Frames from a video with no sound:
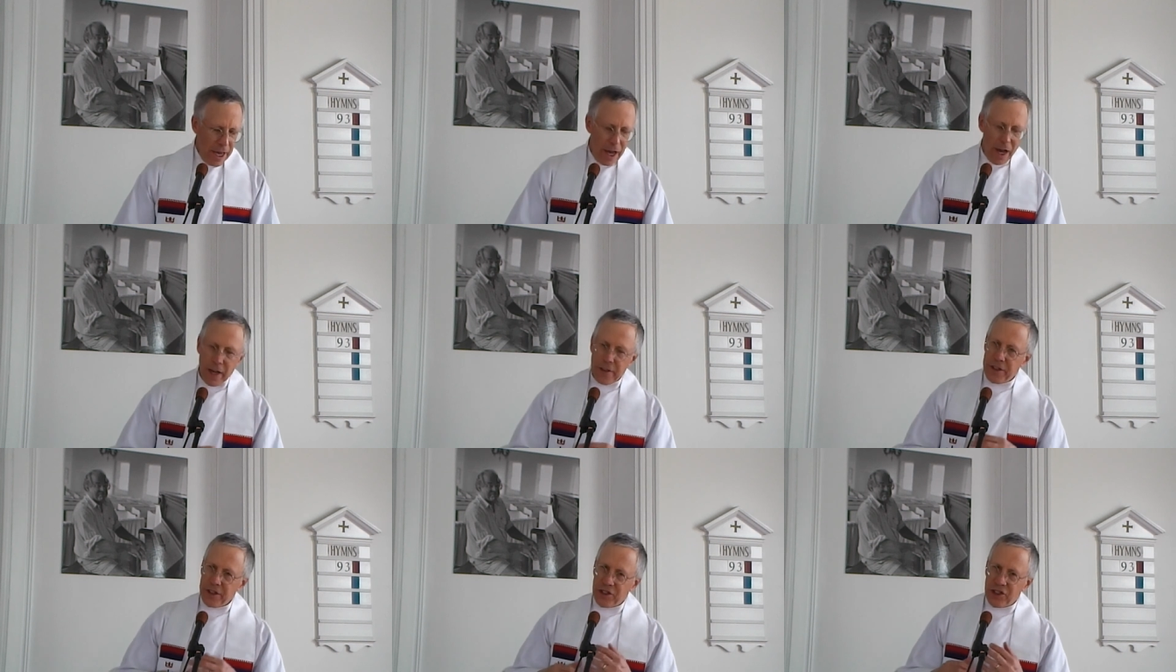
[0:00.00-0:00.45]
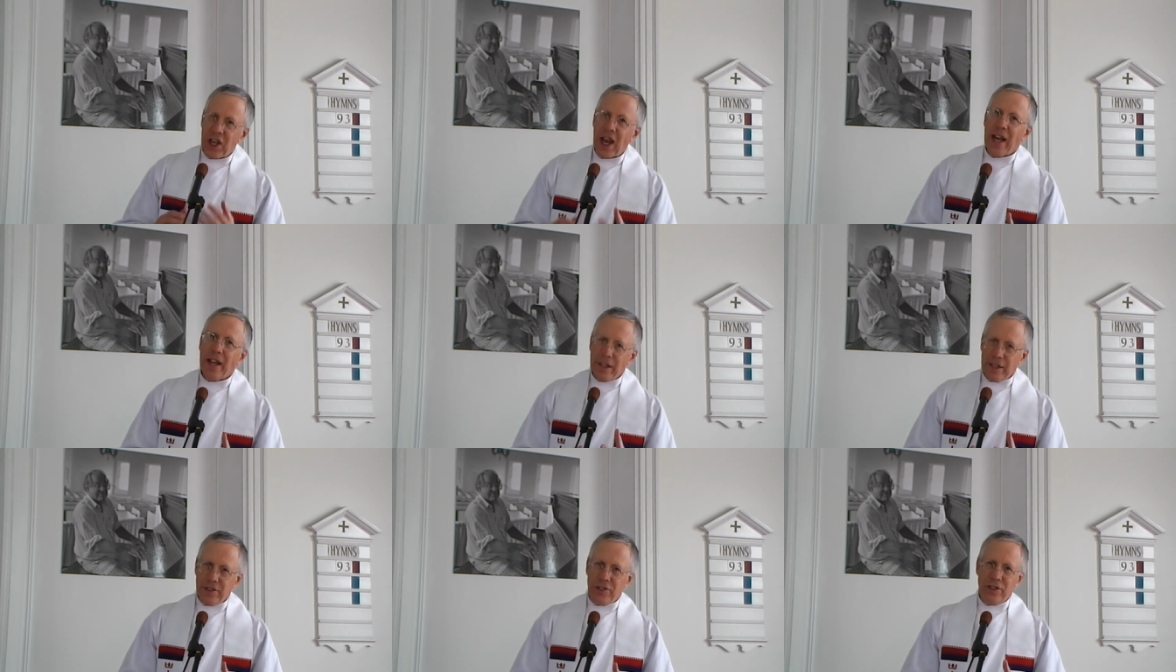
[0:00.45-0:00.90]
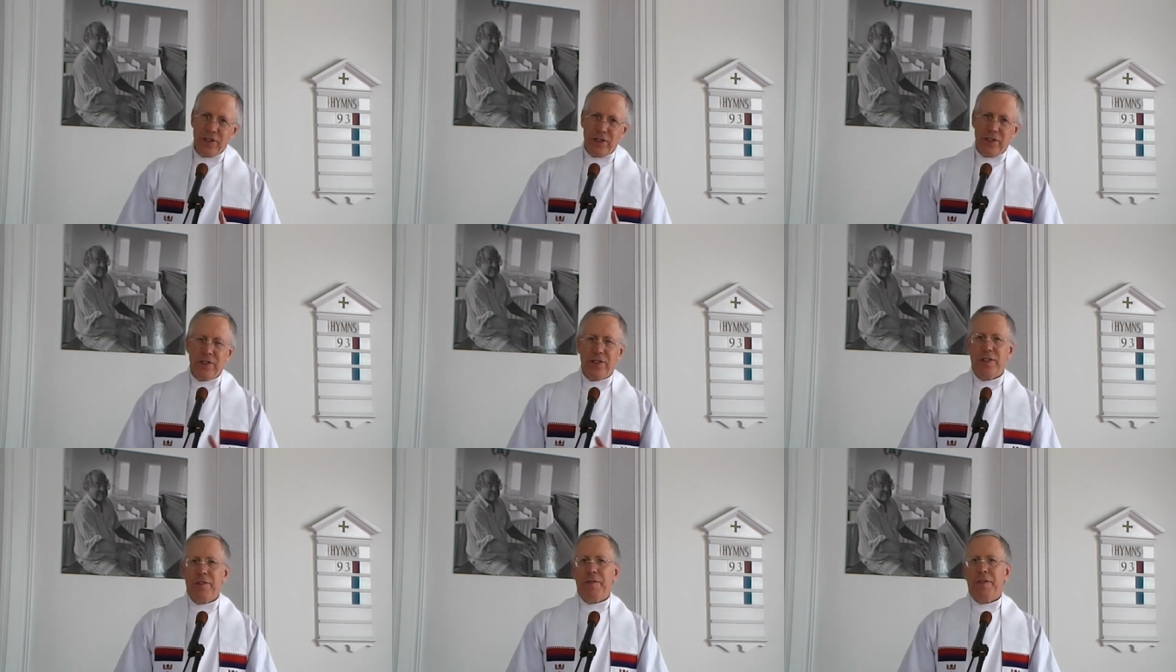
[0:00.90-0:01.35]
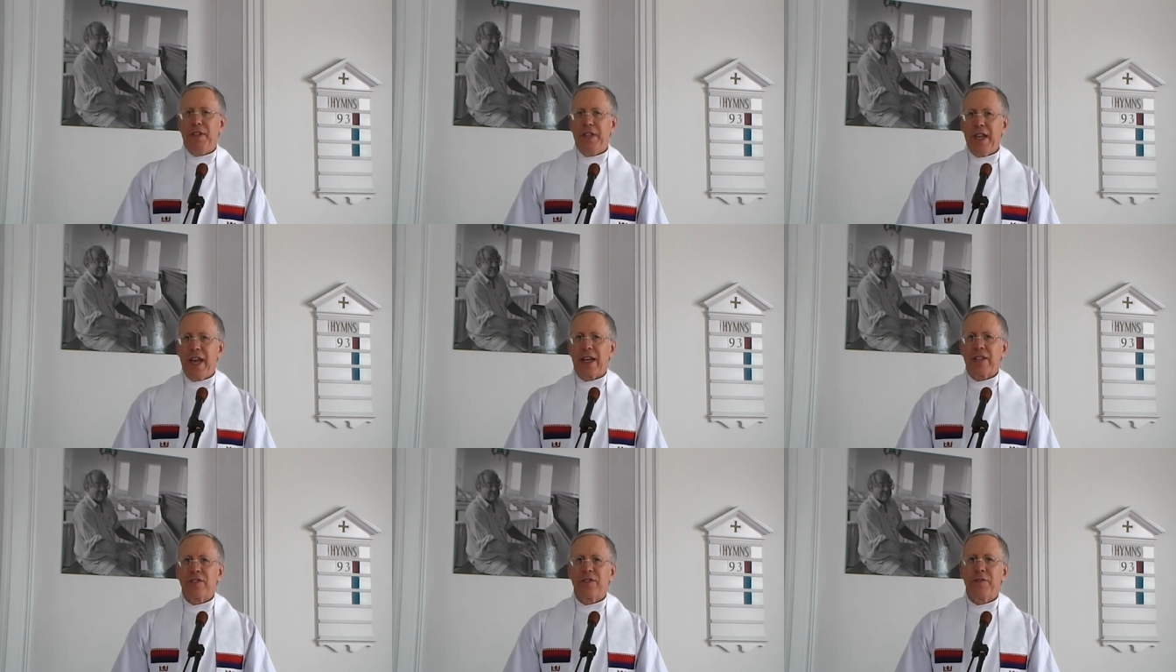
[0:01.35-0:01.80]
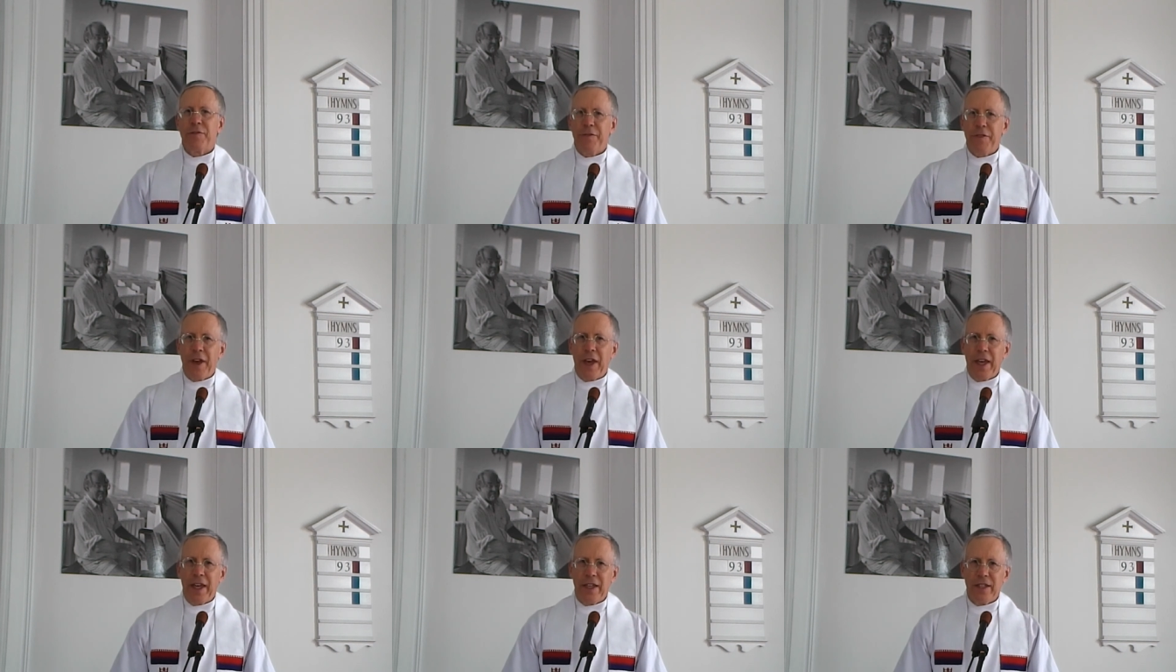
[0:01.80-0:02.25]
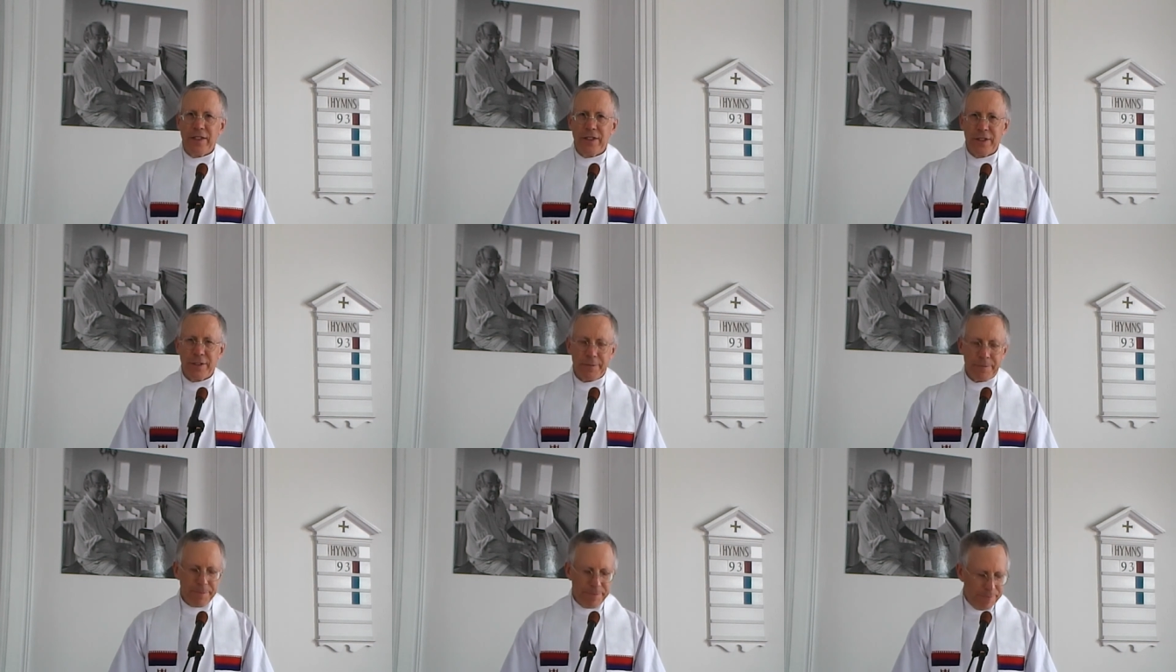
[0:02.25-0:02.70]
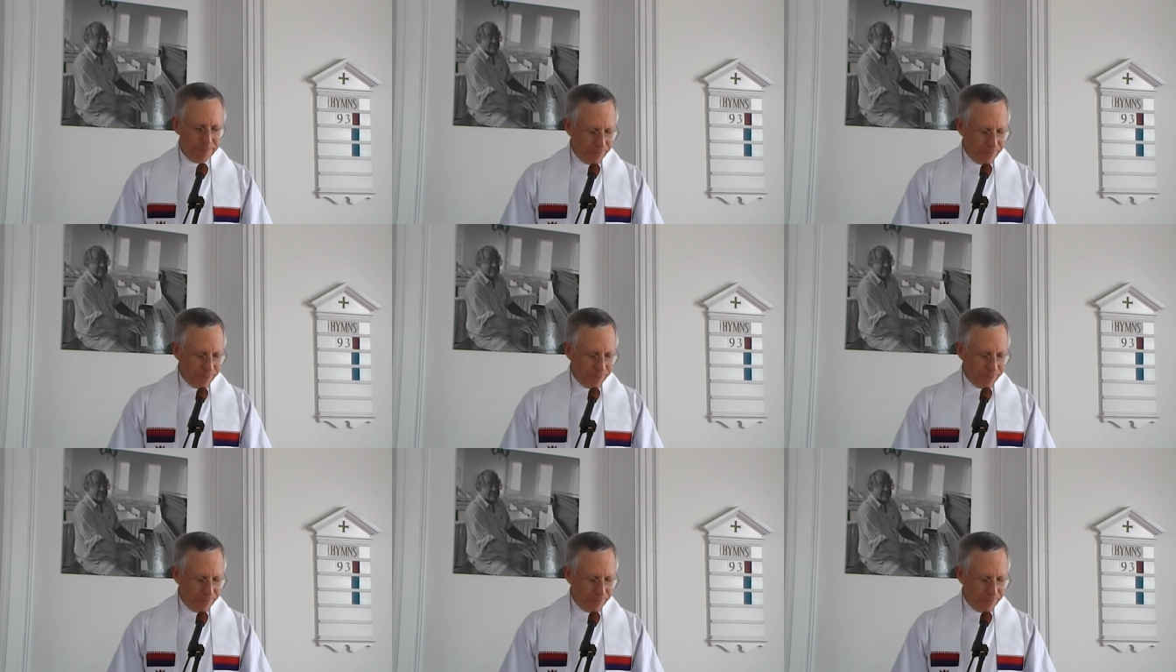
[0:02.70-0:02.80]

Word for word: uh, the challenges of the next phase.